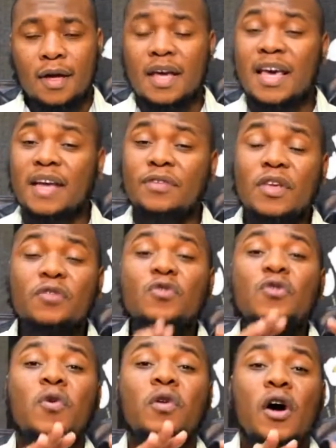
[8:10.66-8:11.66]
He has, is
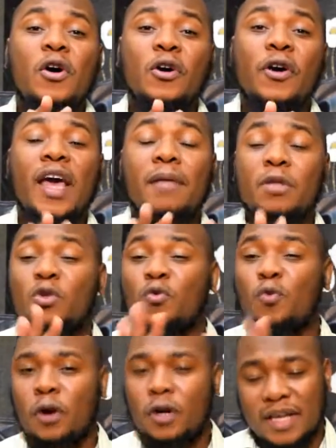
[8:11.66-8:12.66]
no longer able to
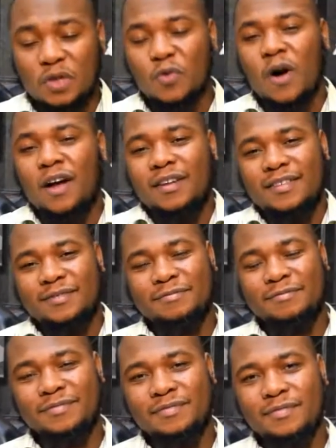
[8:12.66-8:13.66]
work, that's one.
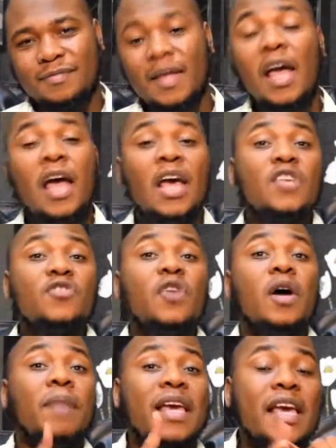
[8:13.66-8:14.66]
He's
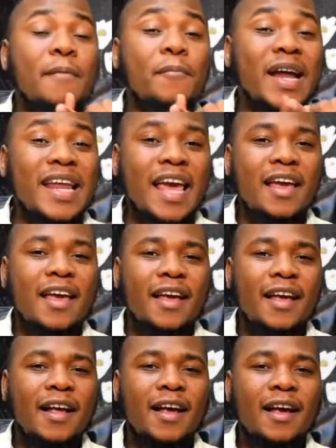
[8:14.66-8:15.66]
not making money.
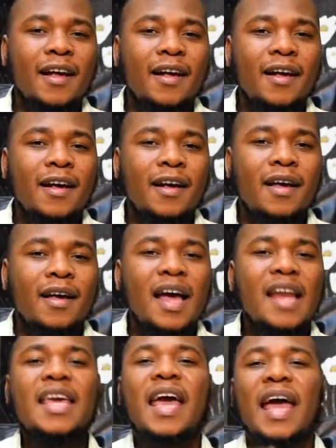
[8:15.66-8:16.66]

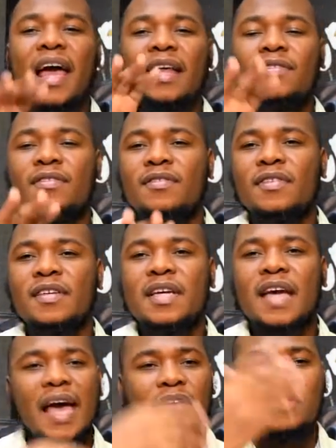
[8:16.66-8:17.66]
And he has
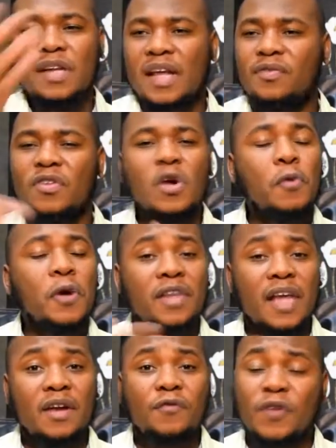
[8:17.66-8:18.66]
accidents now and
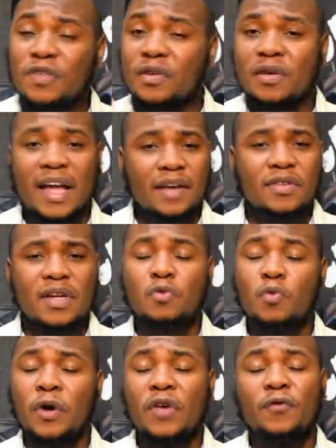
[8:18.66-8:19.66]
then, physical
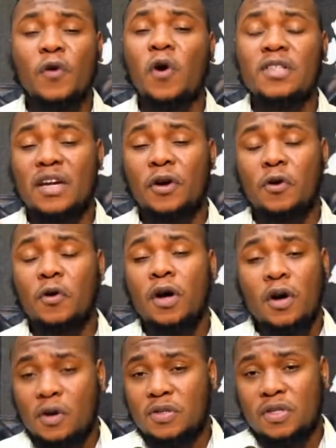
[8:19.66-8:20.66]
accidents where he falls and or
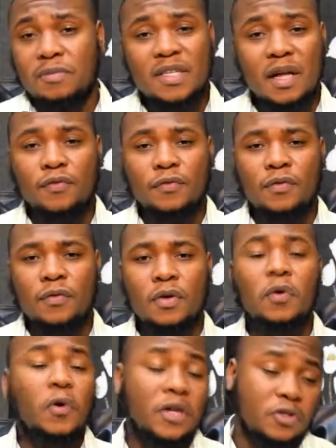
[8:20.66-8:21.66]
hurts himself
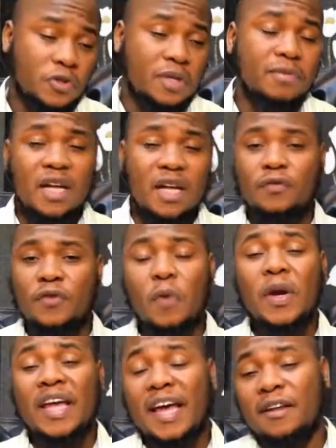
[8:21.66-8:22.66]
or injures himself
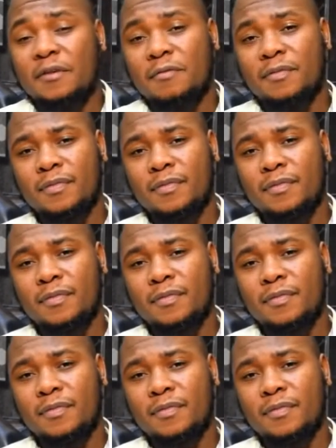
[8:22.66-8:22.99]
now and again.